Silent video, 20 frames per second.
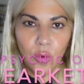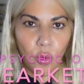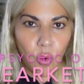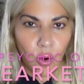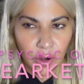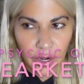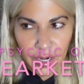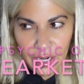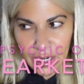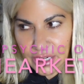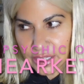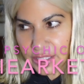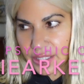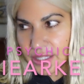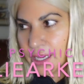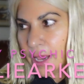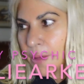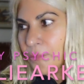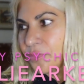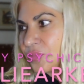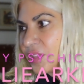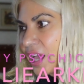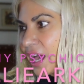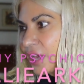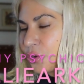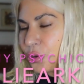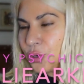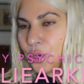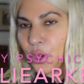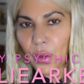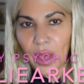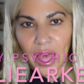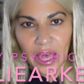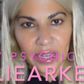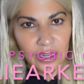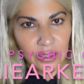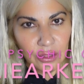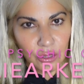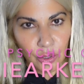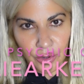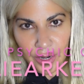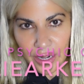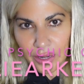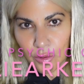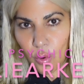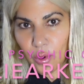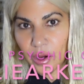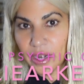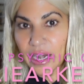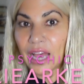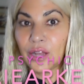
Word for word: Warrens, I don't know Ed and Lorraine Warren,